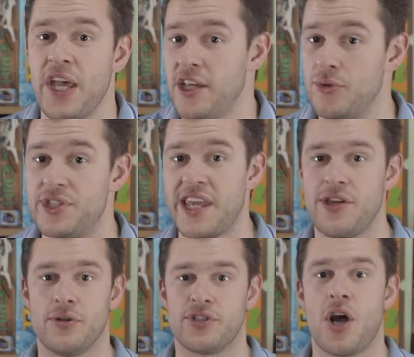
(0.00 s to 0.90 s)
You take
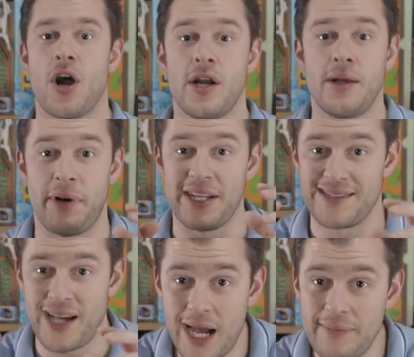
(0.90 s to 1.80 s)
your turn, and by the
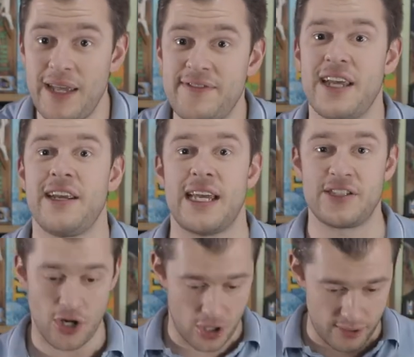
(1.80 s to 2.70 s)
time they've taken their
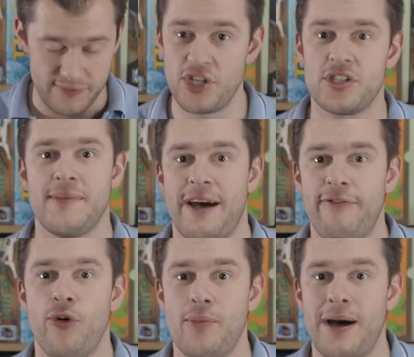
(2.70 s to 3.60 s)
turn, you've just about
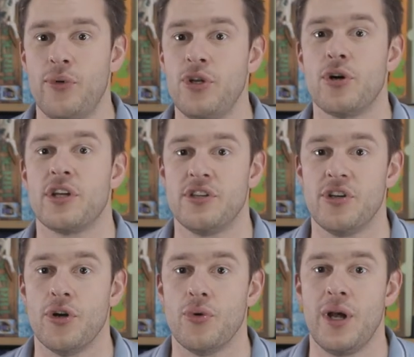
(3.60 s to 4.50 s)
thought about what you're going to
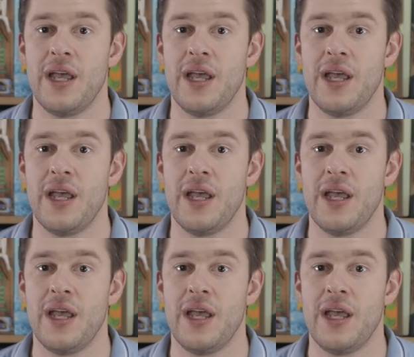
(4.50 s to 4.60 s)
do.